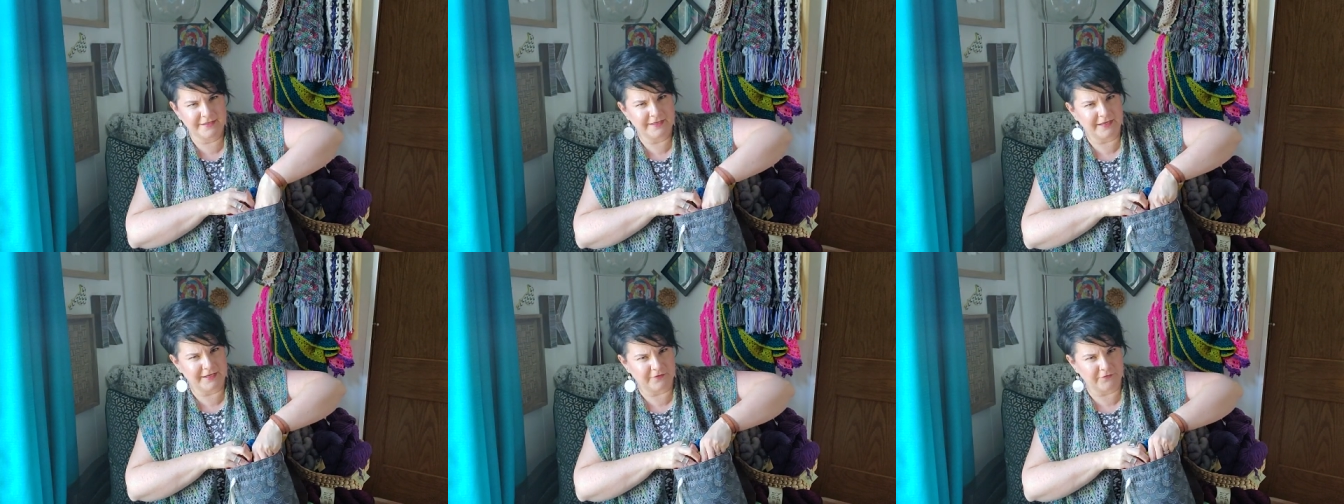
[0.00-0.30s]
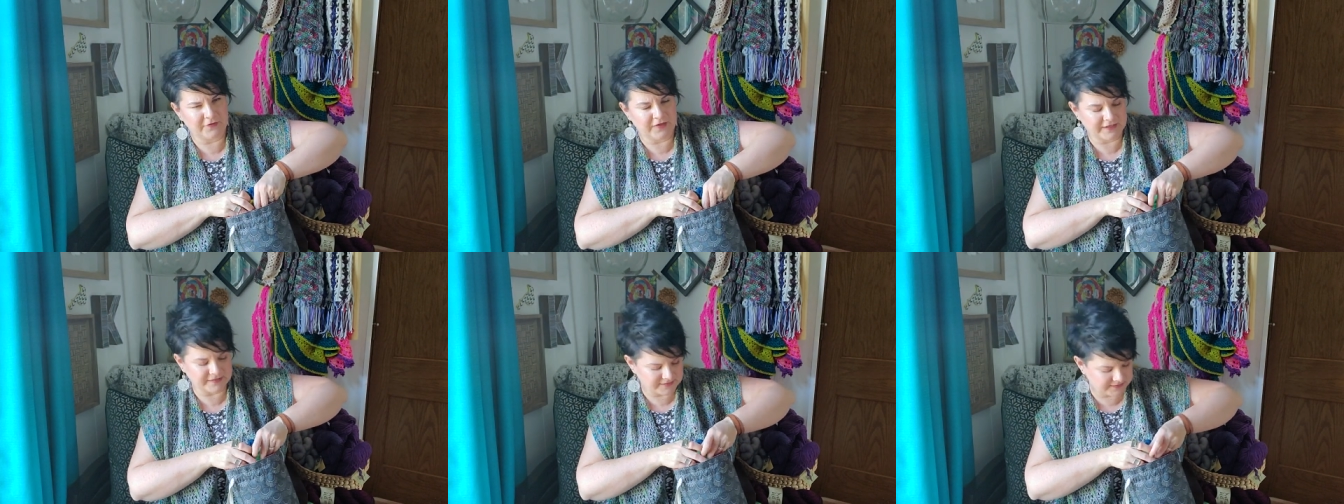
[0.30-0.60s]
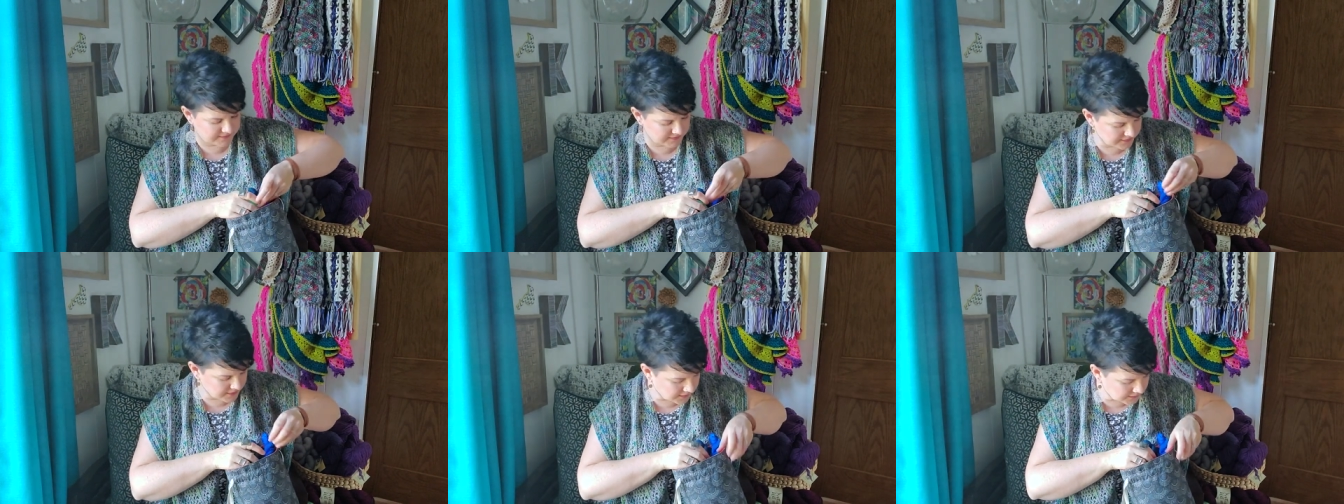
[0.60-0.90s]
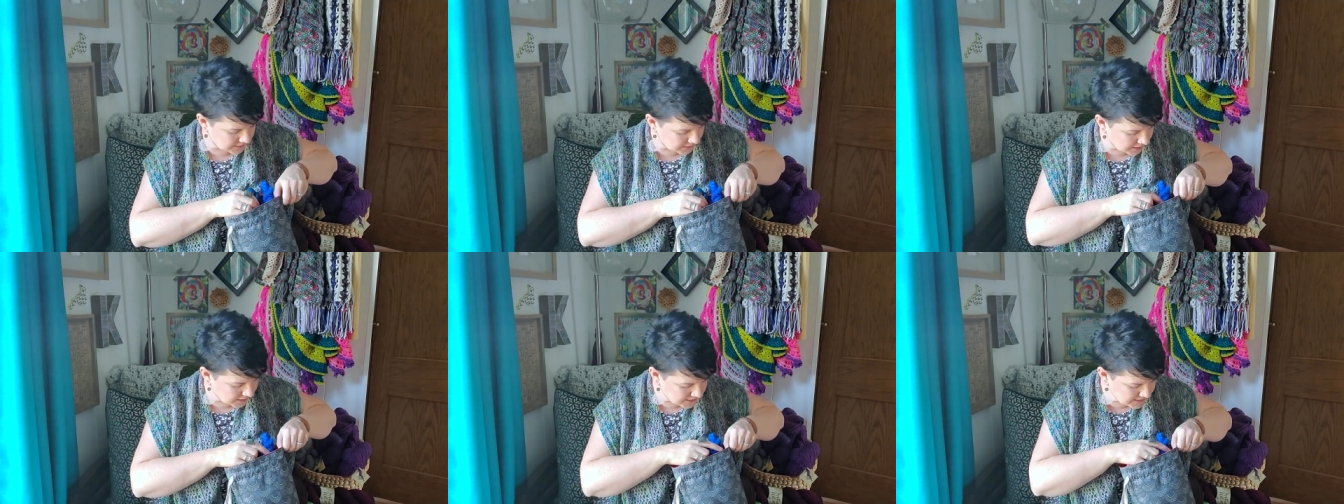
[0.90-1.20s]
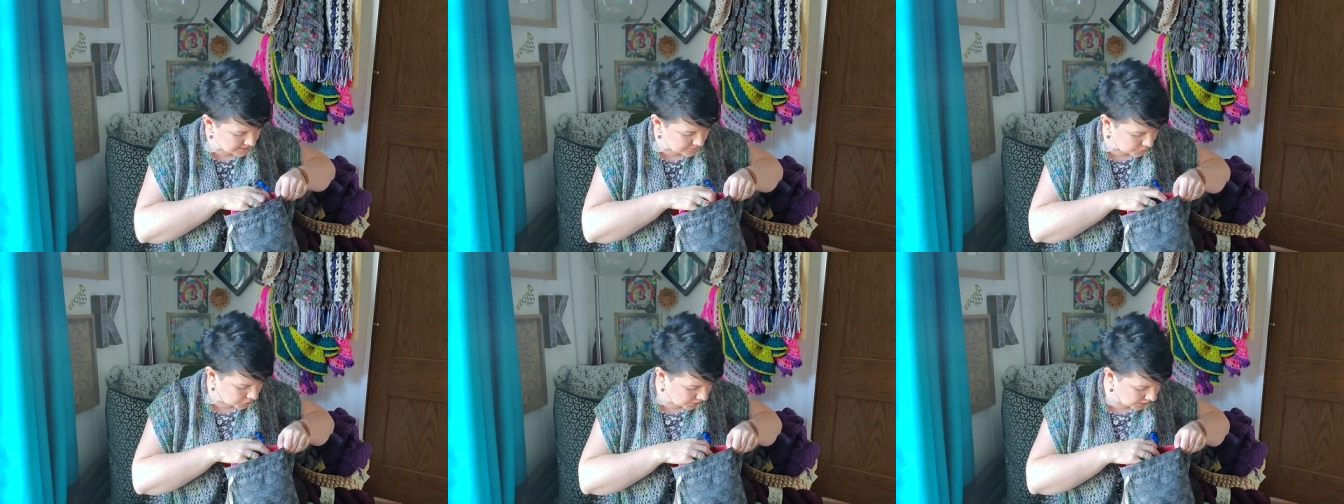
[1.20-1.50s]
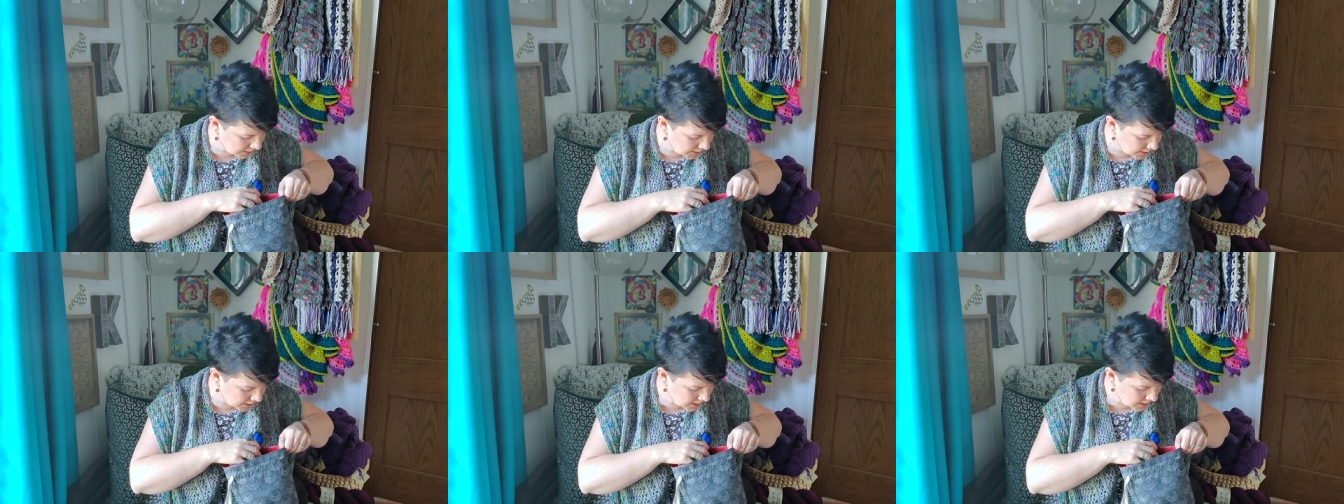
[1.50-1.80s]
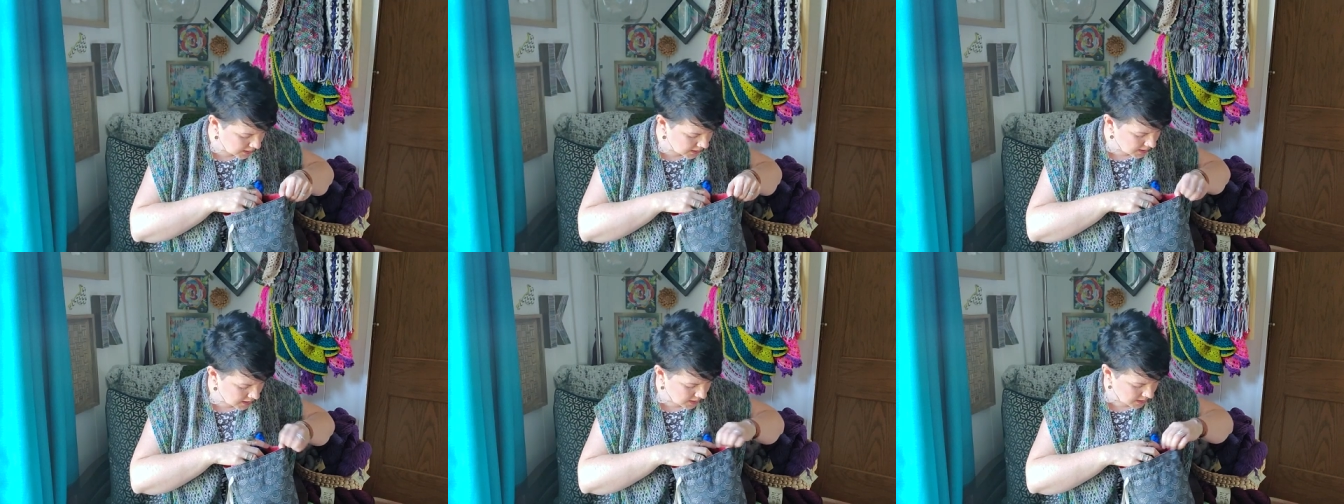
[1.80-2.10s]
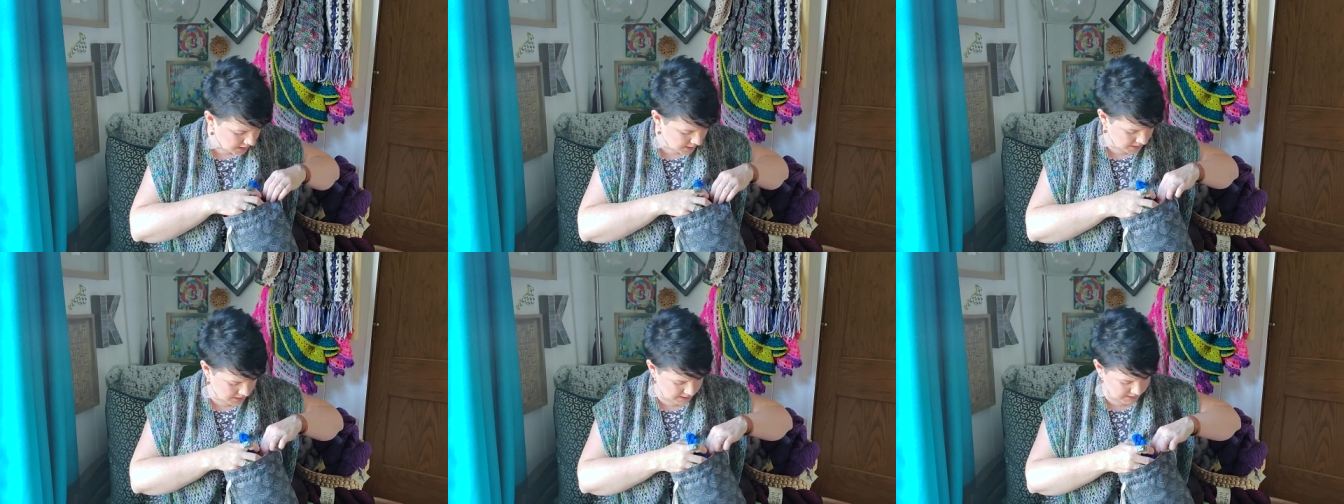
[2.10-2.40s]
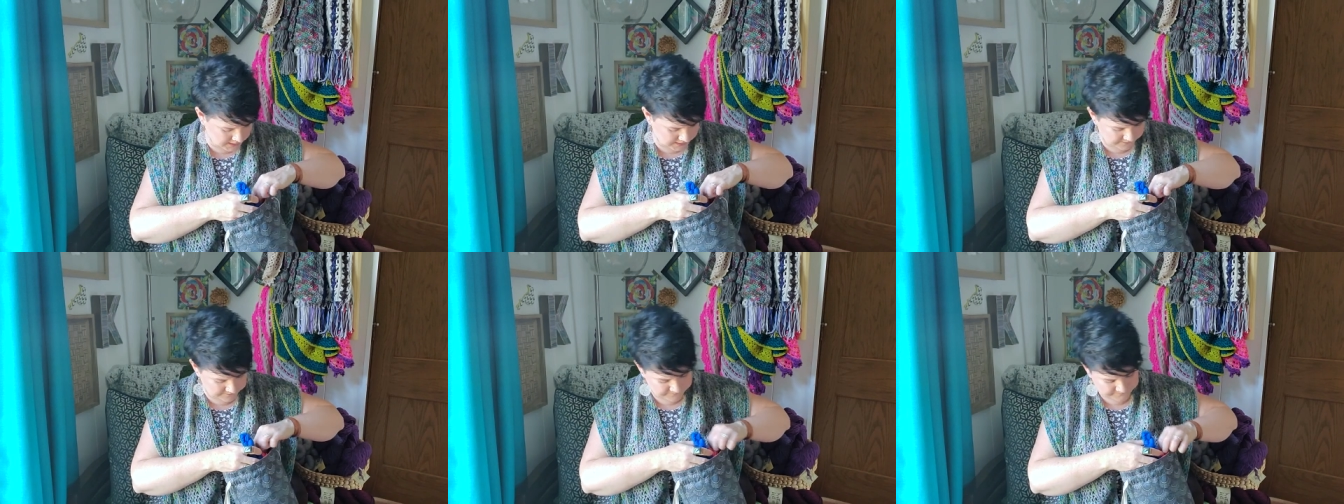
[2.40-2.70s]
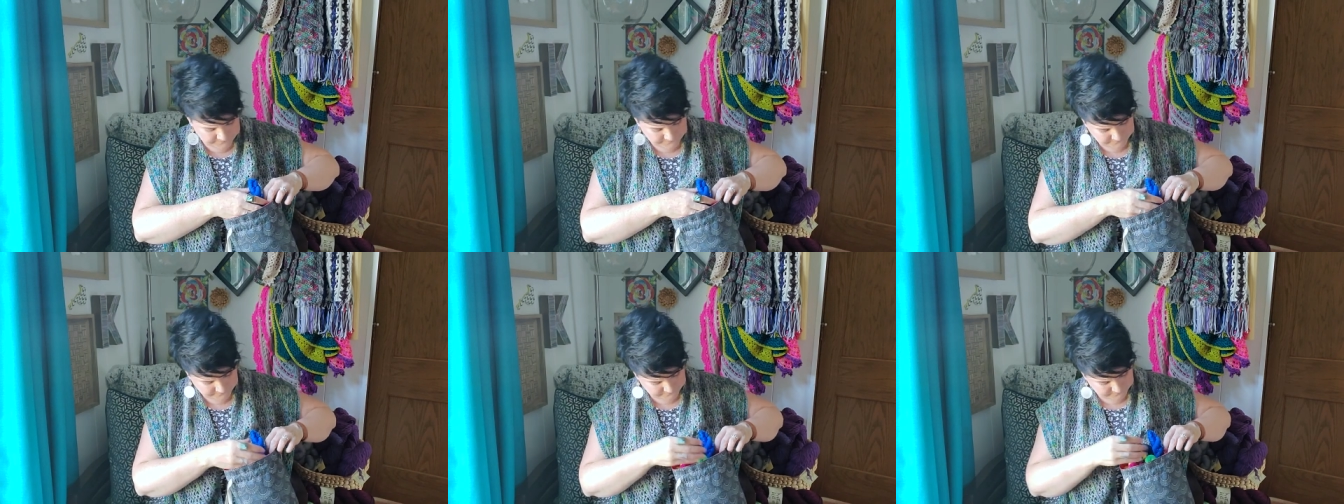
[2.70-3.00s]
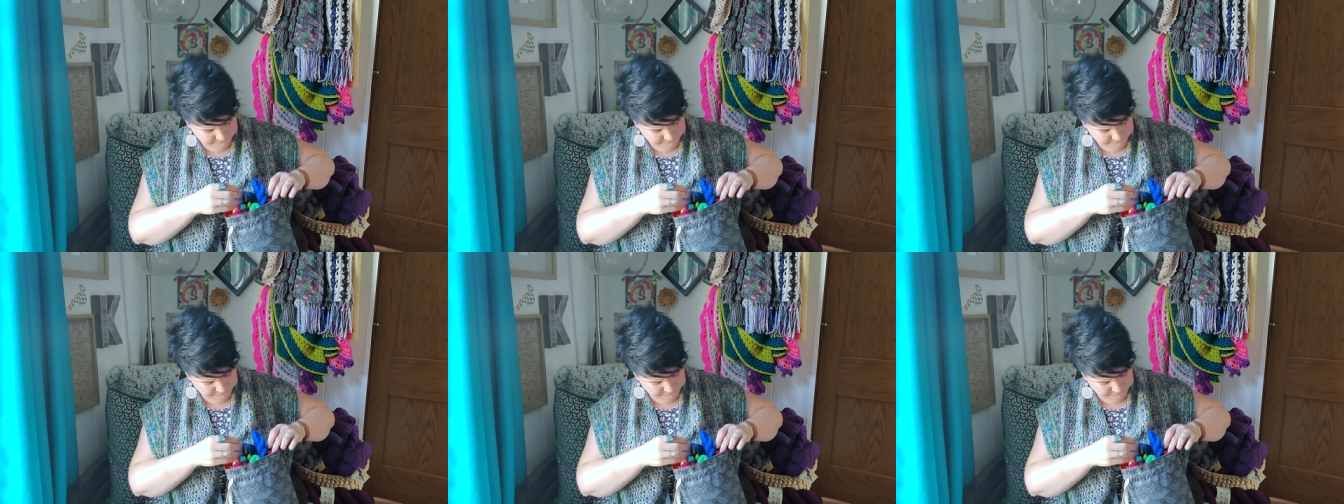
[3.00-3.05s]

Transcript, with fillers: if that's not an oxymoron um